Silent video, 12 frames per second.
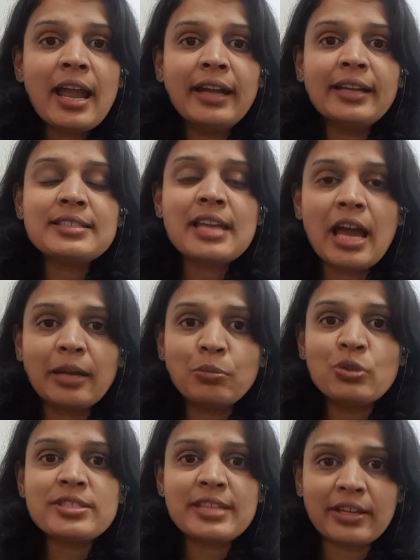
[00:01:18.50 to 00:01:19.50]
and its
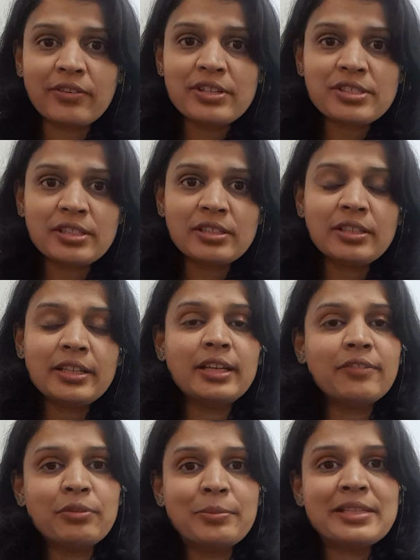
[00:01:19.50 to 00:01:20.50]
hormone secretion in a
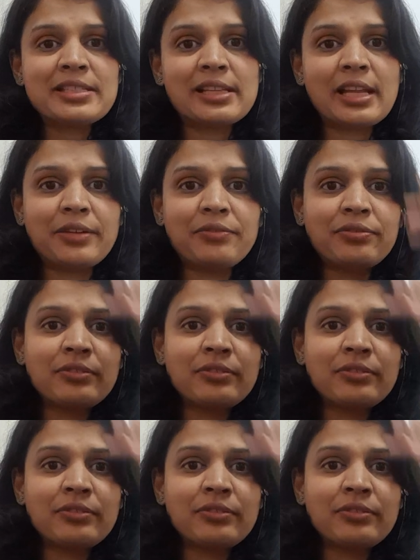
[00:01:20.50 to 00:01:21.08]
woman's life?